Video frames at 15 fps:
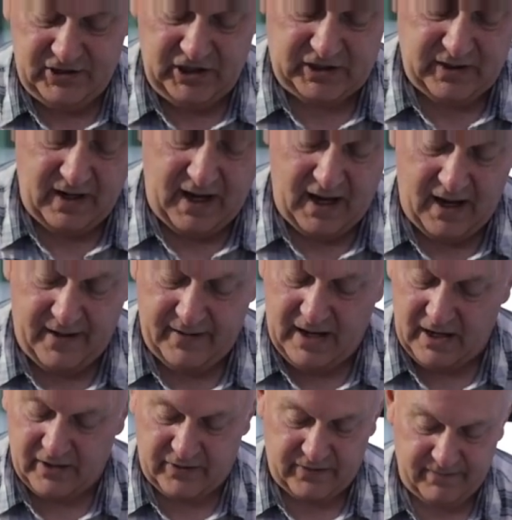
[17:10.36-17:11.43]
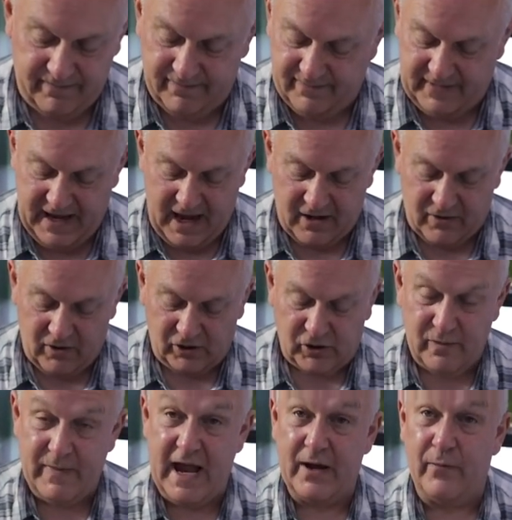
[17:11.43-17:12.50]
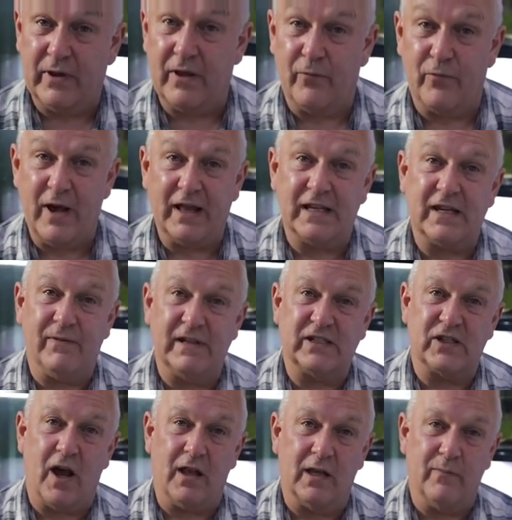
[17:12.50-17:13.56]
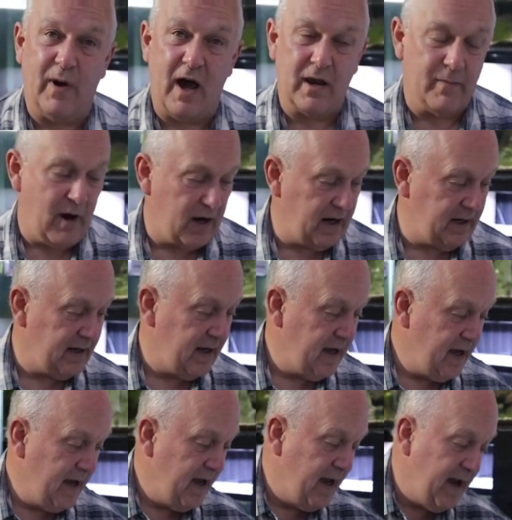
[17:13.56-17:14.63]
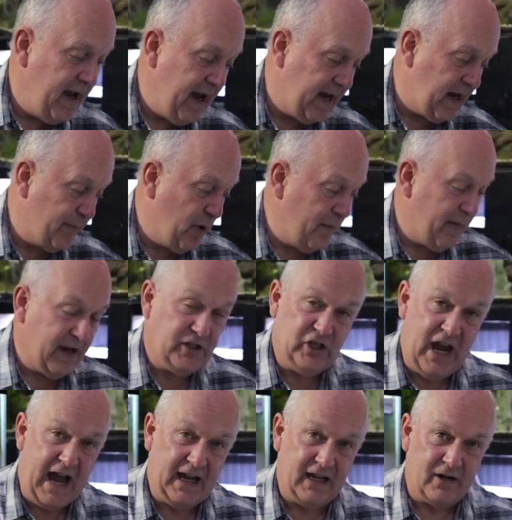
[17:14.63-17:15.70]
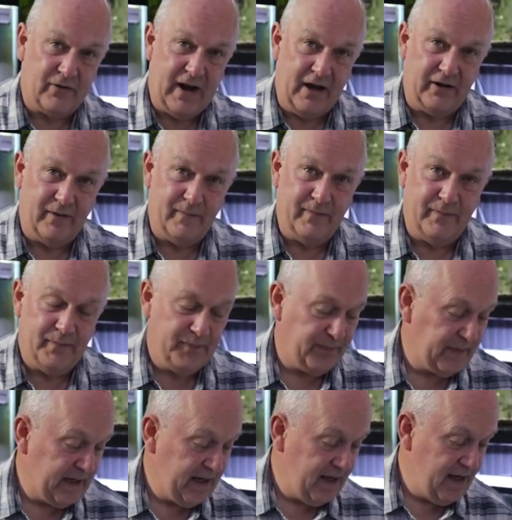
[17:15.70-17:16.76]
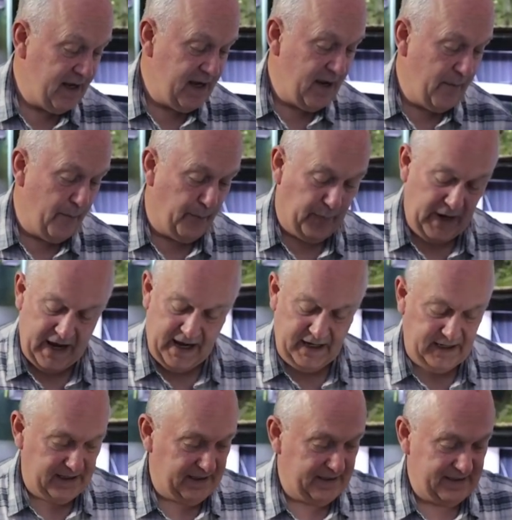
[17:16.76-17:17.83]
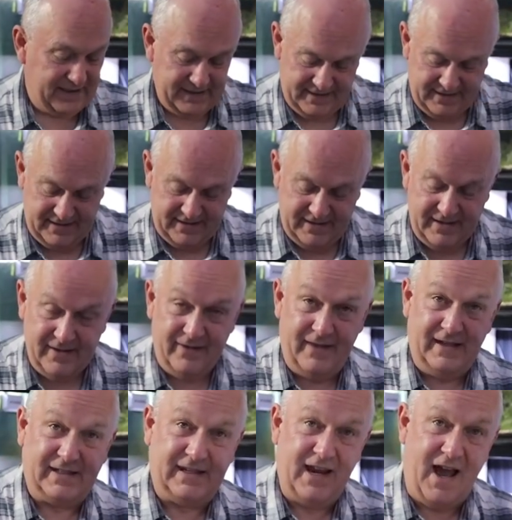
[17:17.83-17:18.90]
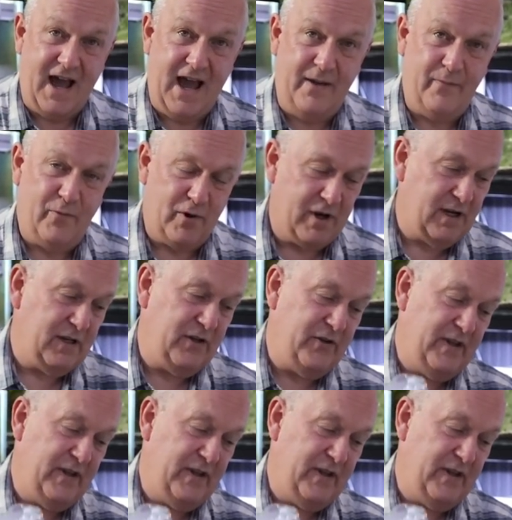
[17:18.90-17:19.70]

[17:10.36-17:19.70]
Just a grocery bag with a relatively solid bottom on it. And I put my jacket around them. But this time we're going to do